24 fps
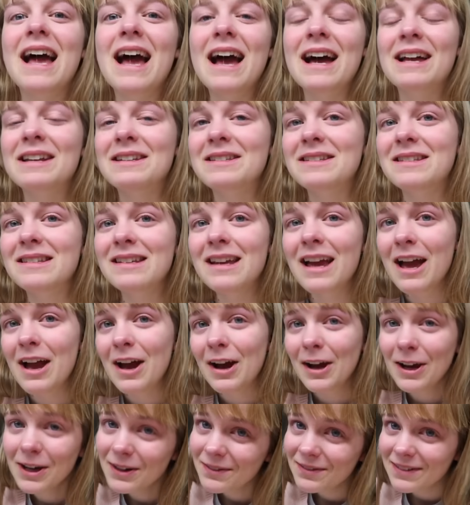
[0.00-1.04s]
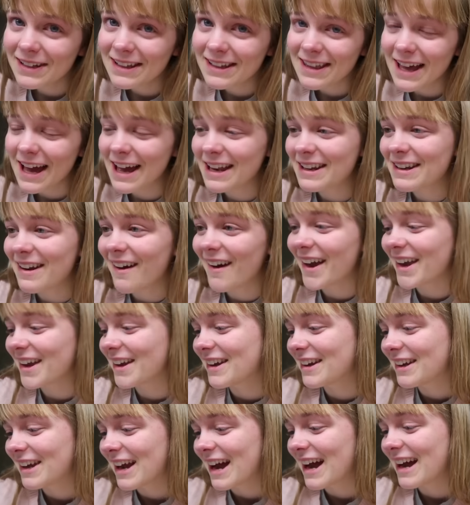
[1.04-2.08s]
and hopefully then I
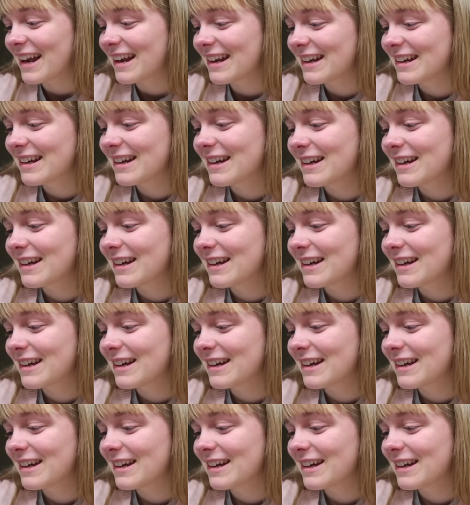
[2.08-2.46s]
can get